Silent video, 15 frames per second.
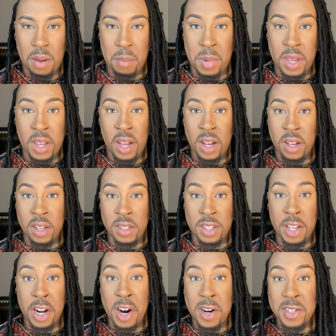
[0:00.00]
because
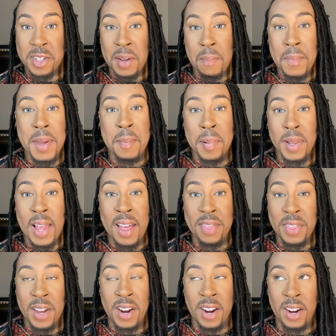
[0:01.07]
there are some people out
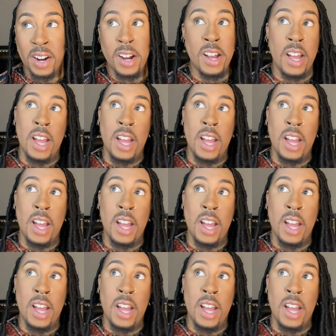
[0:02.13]
there